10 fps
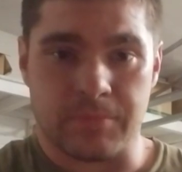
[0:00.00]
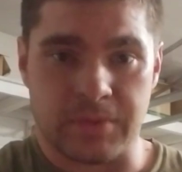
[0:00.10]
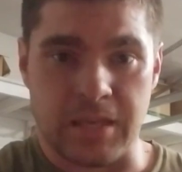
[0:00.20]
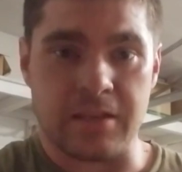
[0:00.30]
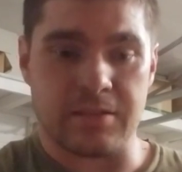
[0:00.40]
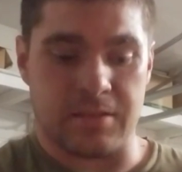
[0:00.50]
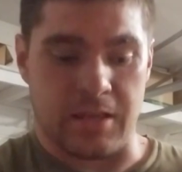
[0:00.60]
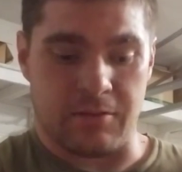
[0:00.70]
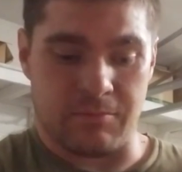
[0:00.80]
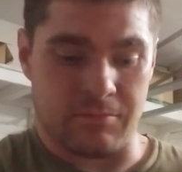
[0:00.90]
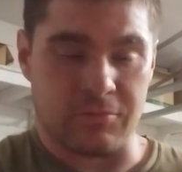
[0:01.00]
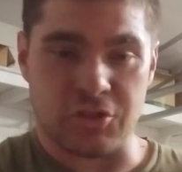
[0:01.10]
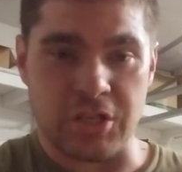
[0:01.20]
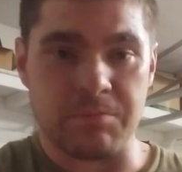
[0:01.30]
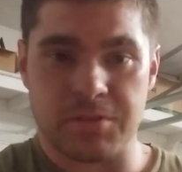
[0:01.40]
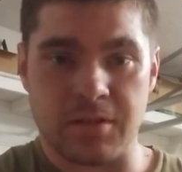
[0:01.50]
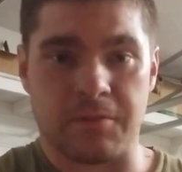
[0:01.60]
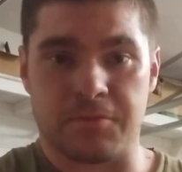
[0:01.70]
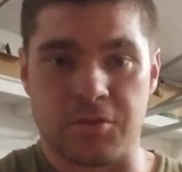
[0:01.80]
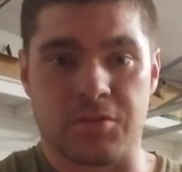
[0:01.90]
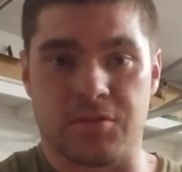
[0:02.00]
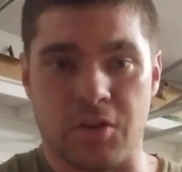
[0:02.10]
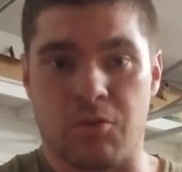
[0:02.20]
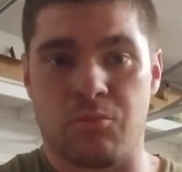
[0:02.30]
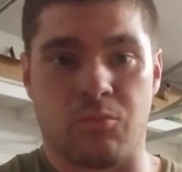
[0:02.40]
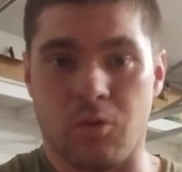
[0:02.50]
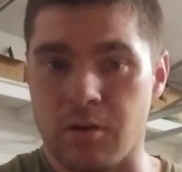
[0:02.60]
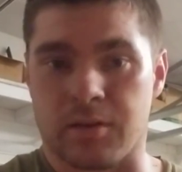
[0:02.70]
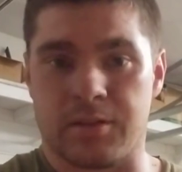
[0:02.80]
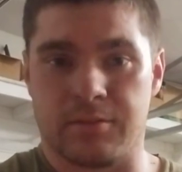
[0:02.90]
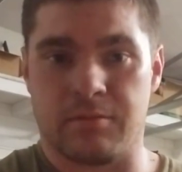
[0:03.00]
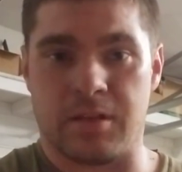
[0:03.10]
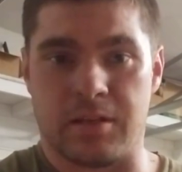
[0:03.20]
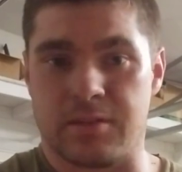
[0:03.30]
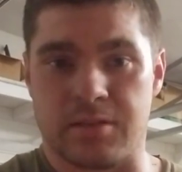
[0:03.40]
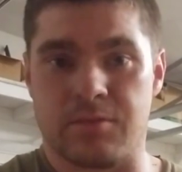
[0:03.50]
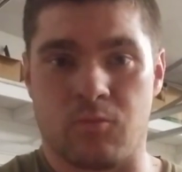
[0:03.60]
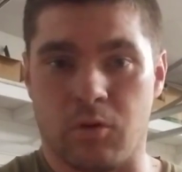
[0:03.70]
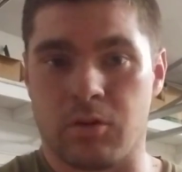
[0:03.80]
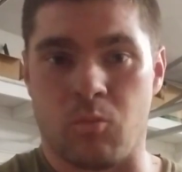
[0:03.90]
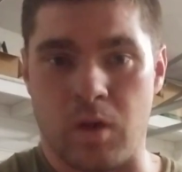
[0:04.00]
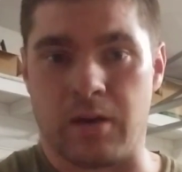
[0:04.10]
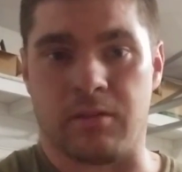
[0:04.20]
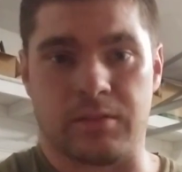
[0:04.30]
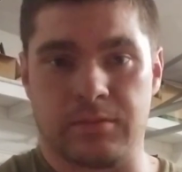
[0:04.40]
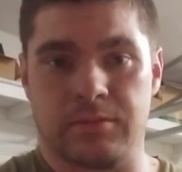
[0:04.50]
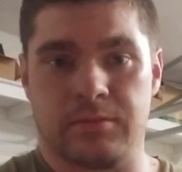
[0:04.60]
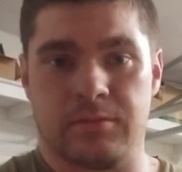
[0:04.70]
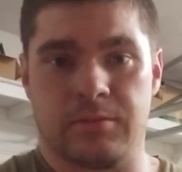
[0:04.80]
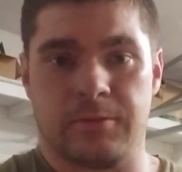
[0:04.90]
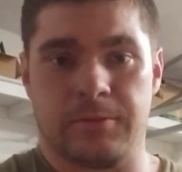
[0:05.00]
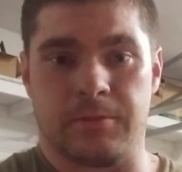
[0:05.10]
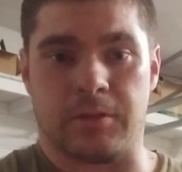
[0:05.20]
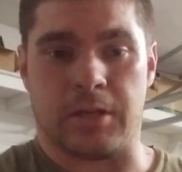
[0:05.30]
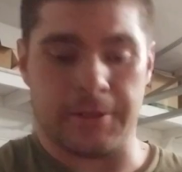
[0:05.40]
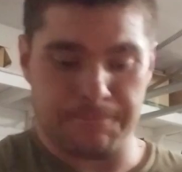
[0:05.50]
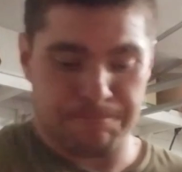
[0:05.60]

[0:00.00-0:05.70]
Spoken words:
things that cheap stuff just don't work, and it doesn't work well. Okay?